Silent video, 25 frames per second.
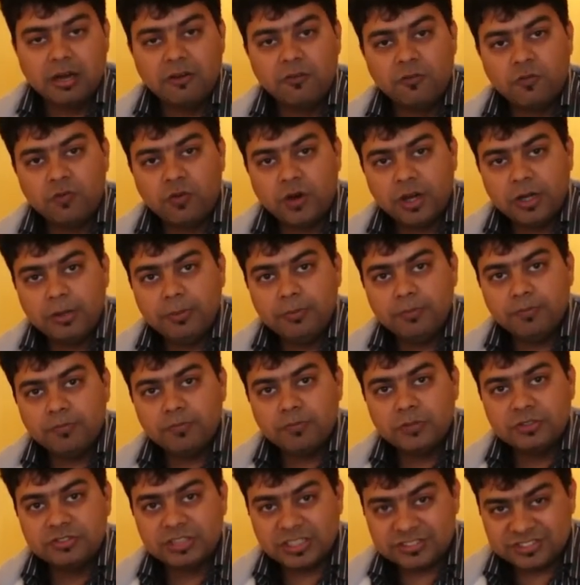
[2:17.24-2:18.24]
one
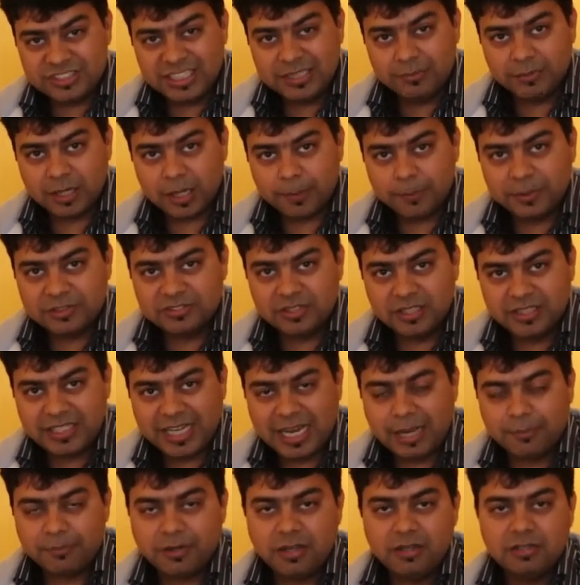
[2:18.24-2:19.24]
16 megapixel
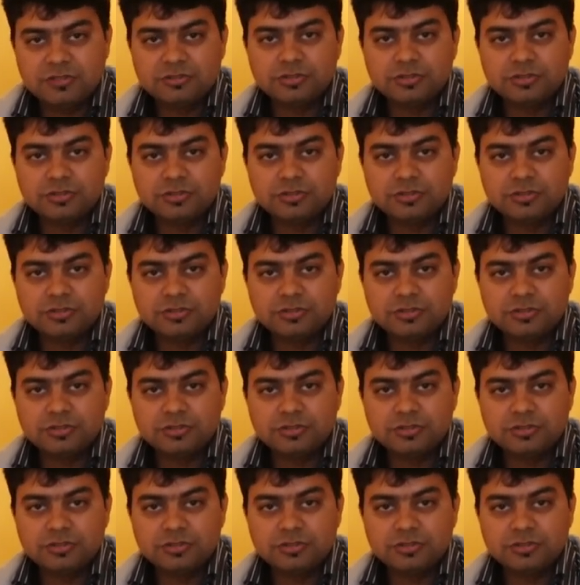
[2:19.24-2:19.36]
camera.